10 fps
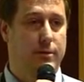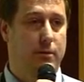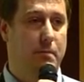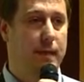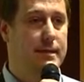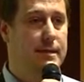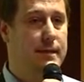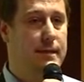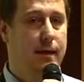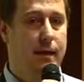So it means
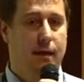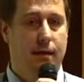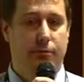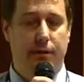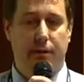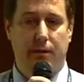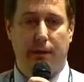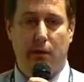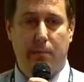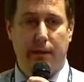that during the
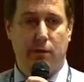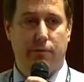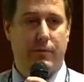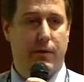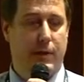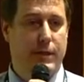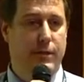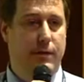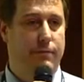development of avionics you